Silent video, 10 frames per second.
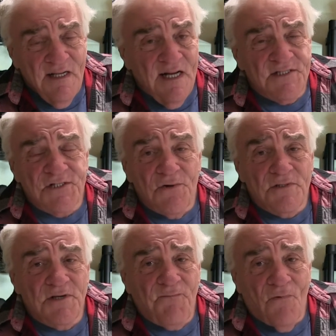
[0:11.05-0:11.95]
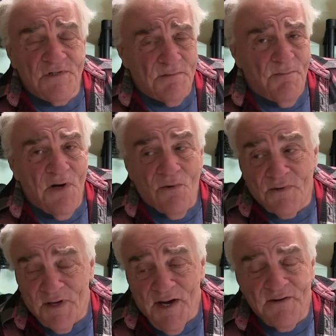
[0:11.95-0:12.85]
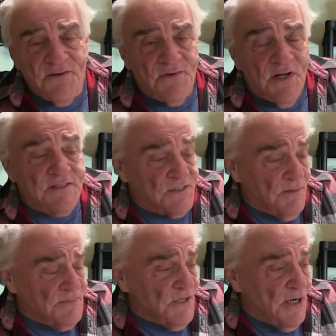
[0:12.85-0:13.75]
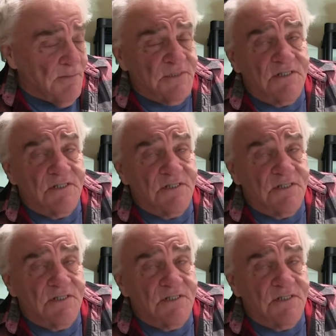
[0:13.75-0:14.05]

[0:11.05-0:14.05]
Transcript: I was thirsty for some milk. I do that sometimes.